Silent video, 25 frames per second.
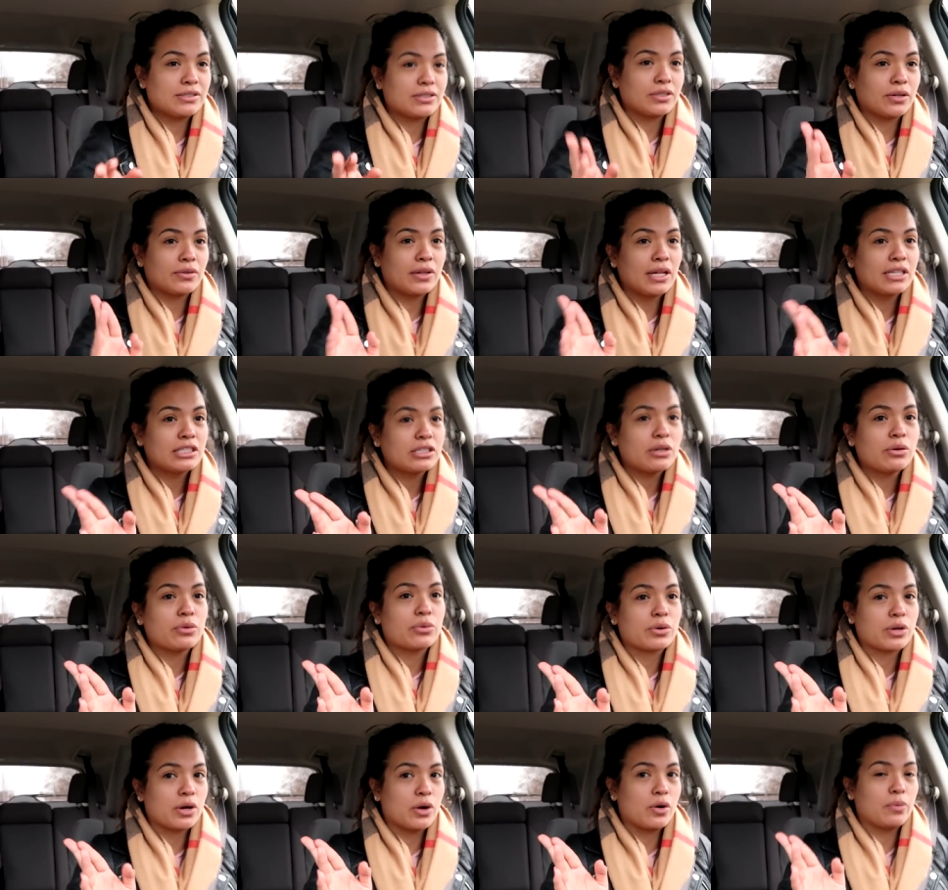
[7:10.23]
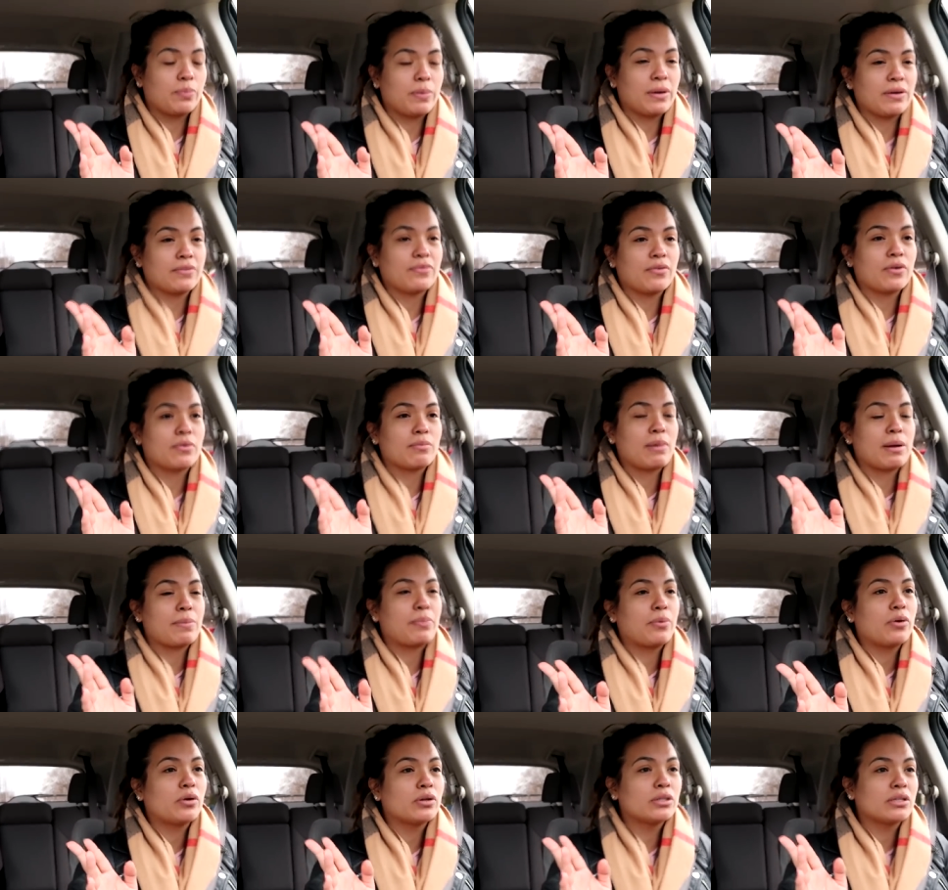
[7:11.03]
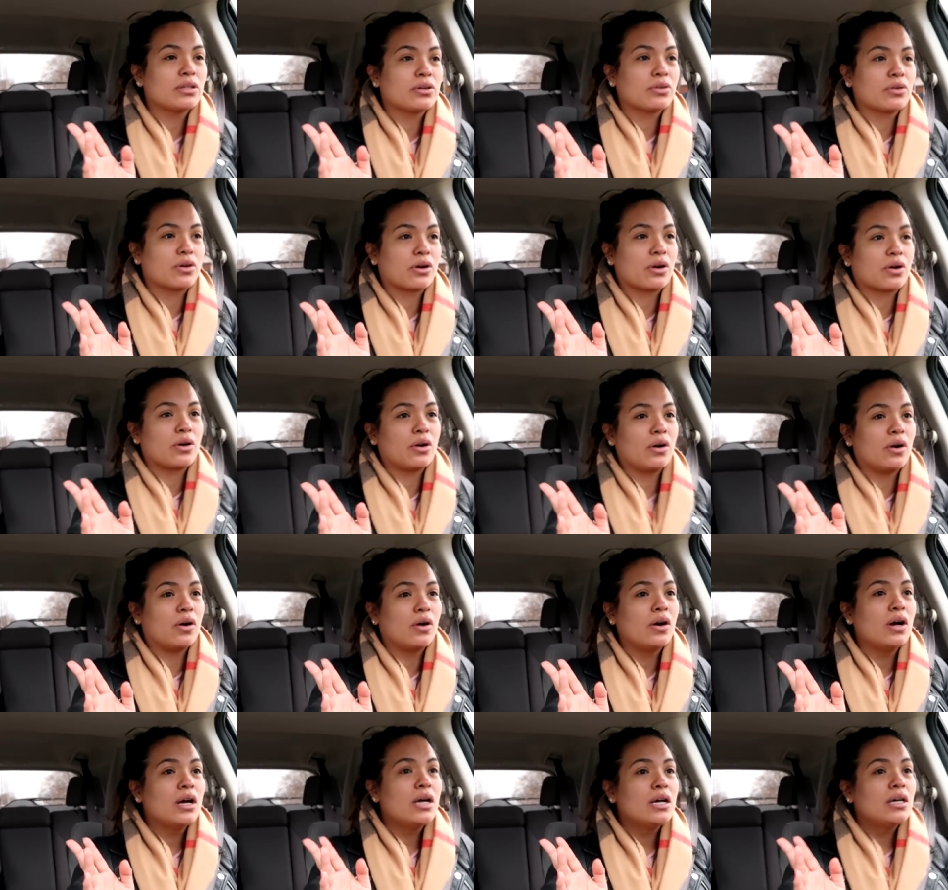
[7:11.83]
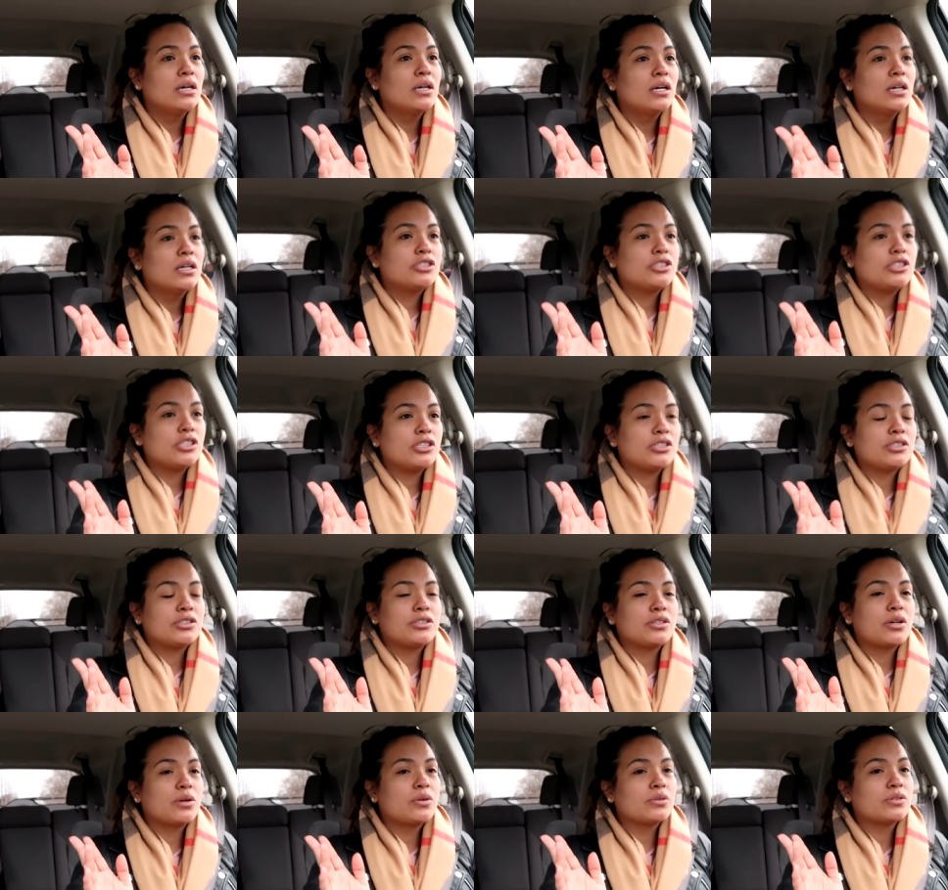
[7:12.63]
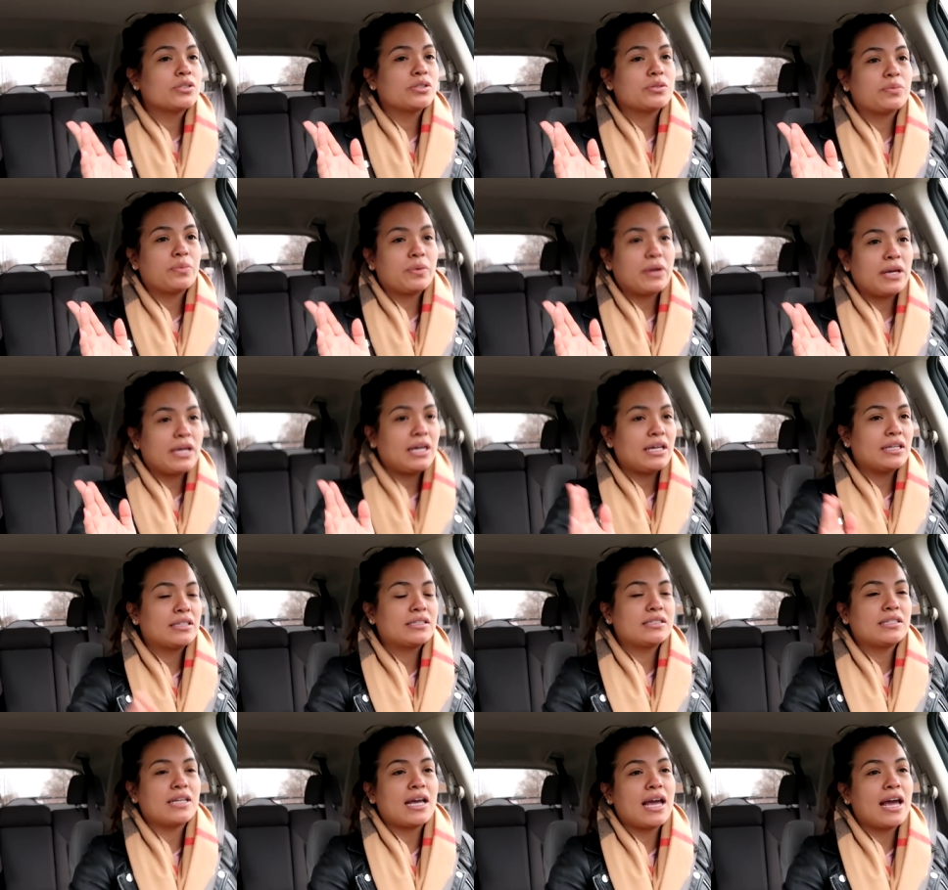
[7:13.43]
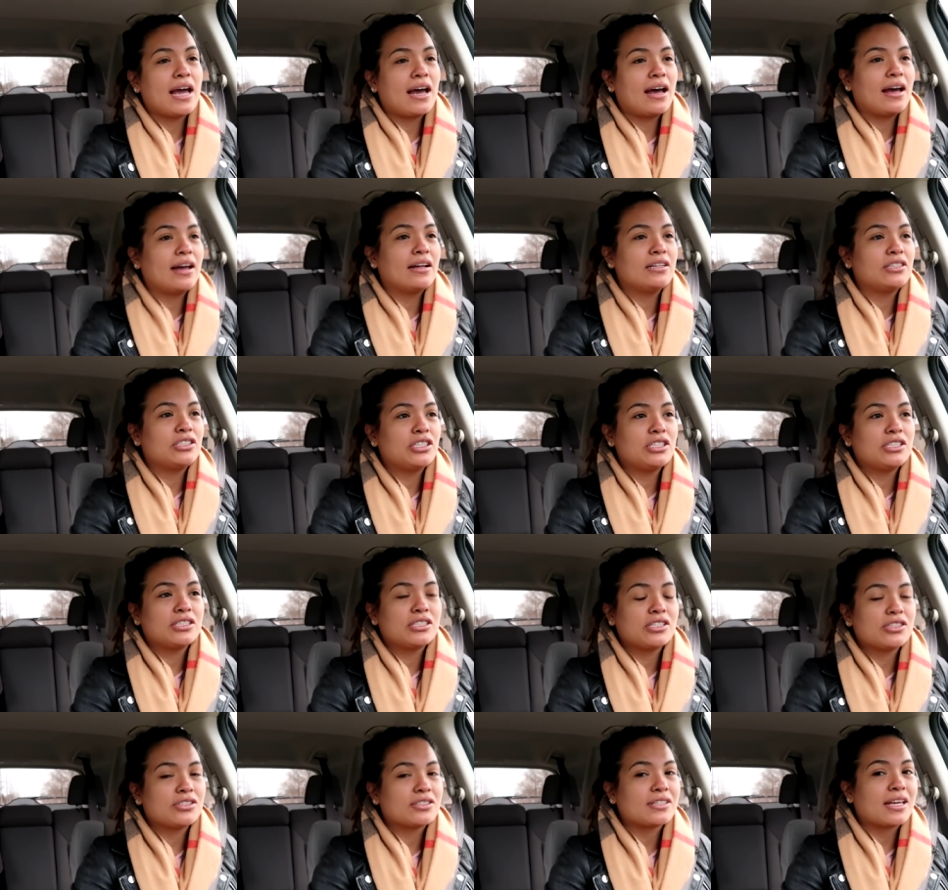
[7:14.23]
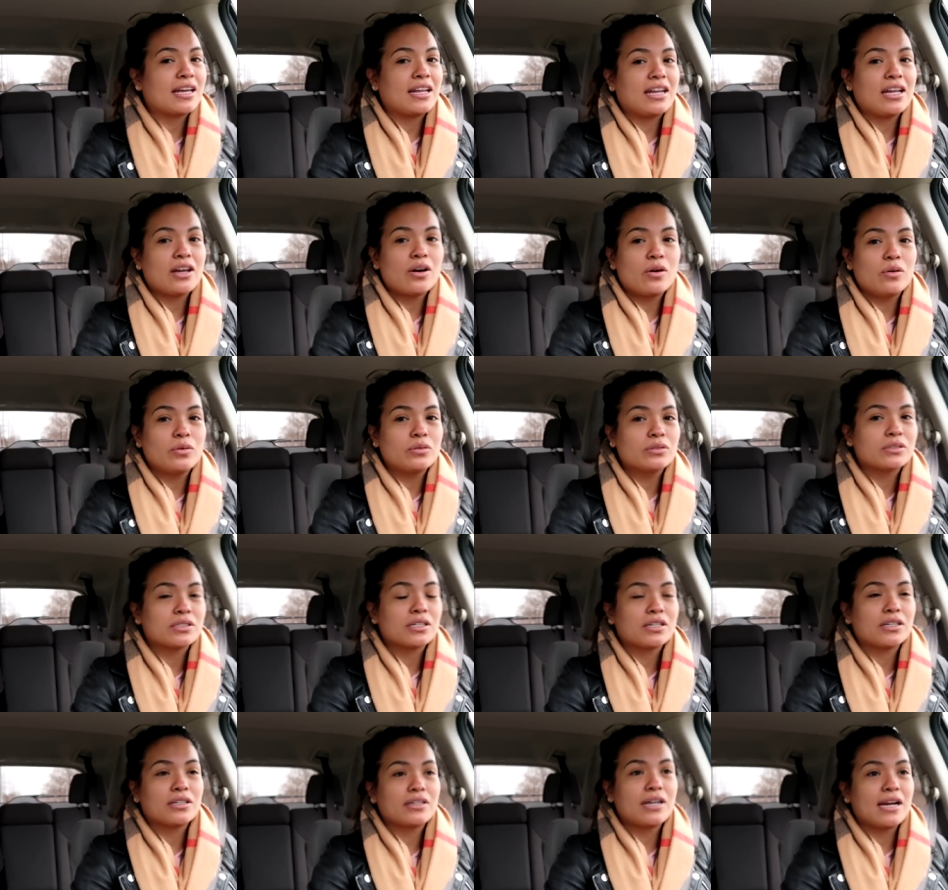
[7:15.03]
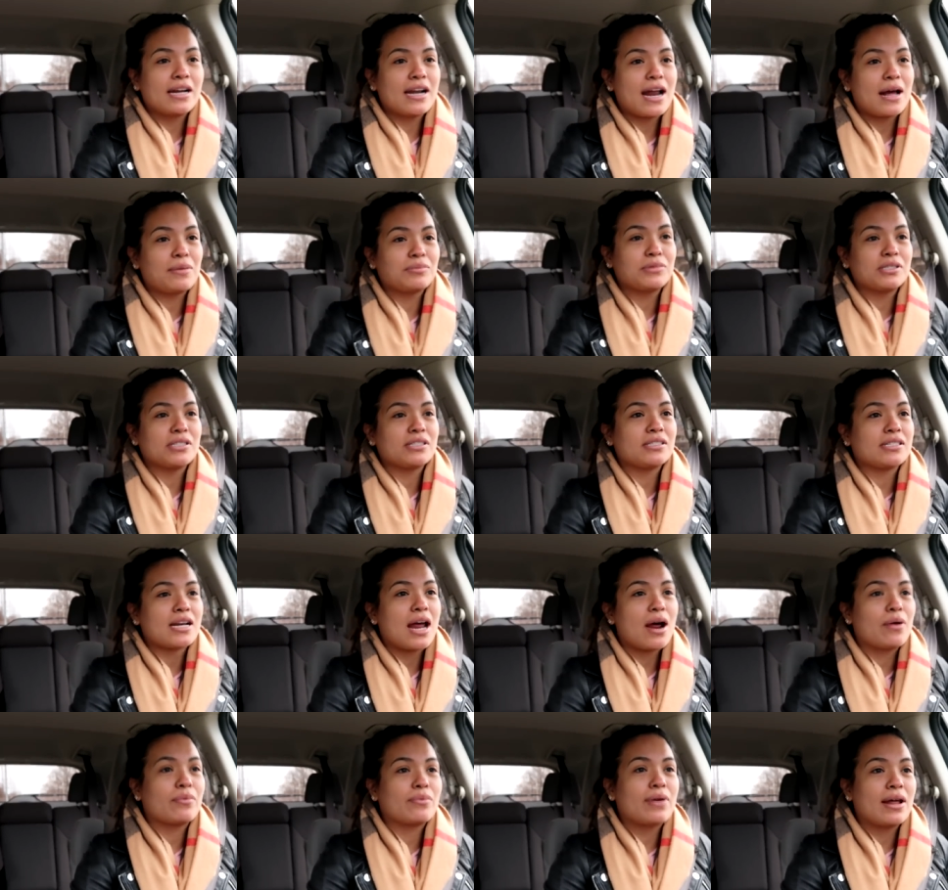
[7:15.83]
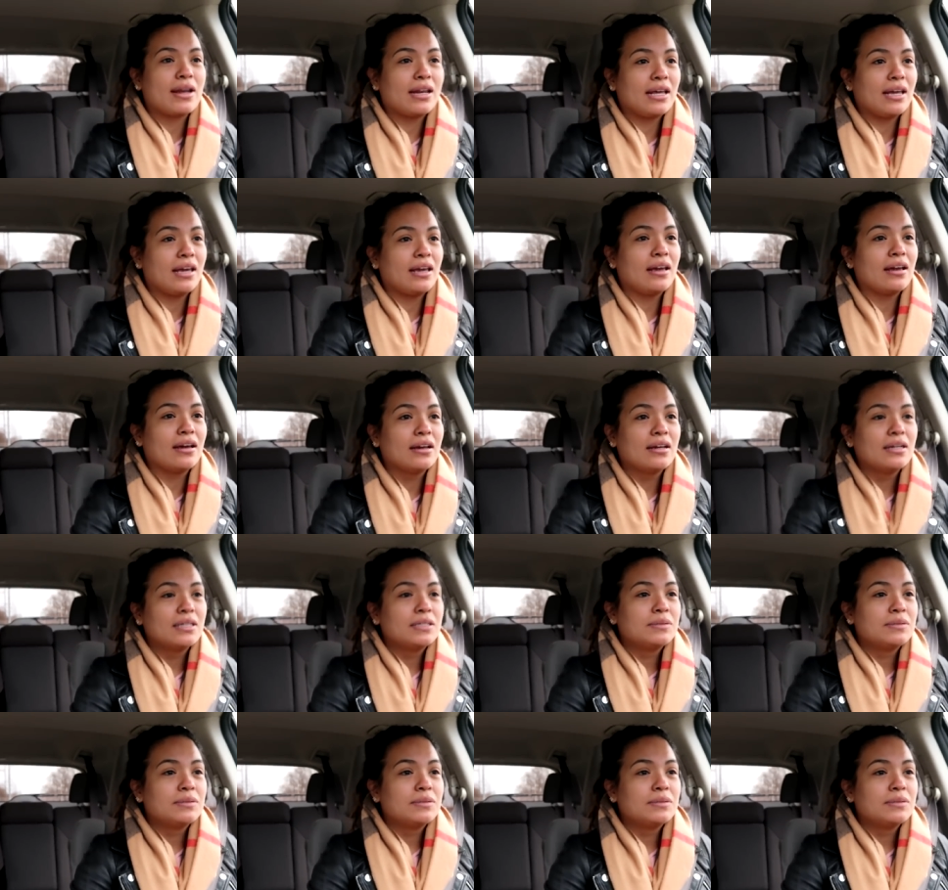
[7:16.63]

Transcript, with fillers: So that's what we're hoping for. My poor little girl, she's so sweet and she's just getting older and I'm just not ready